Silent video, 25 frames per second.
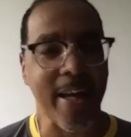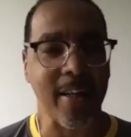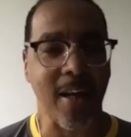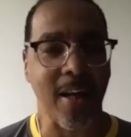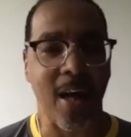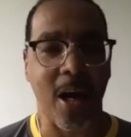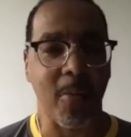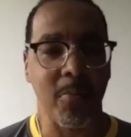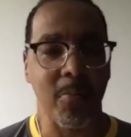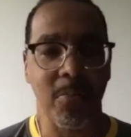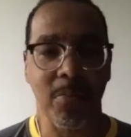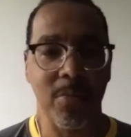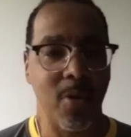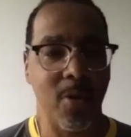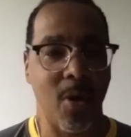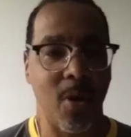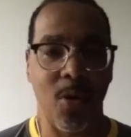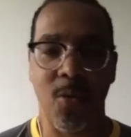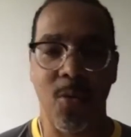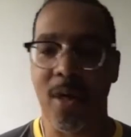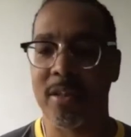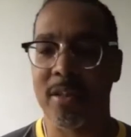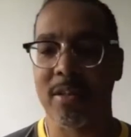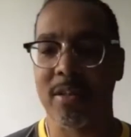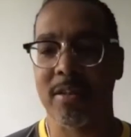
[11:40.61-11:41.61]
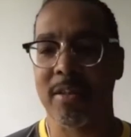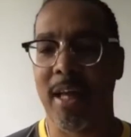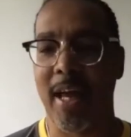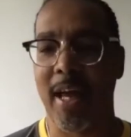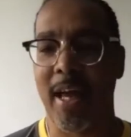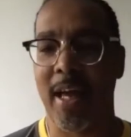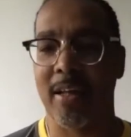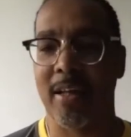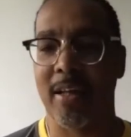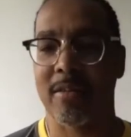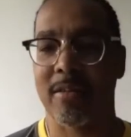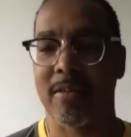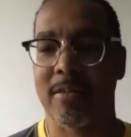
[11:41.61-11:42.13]
up, no questions
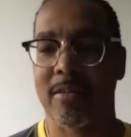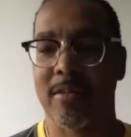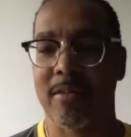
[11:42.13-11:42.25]
asked.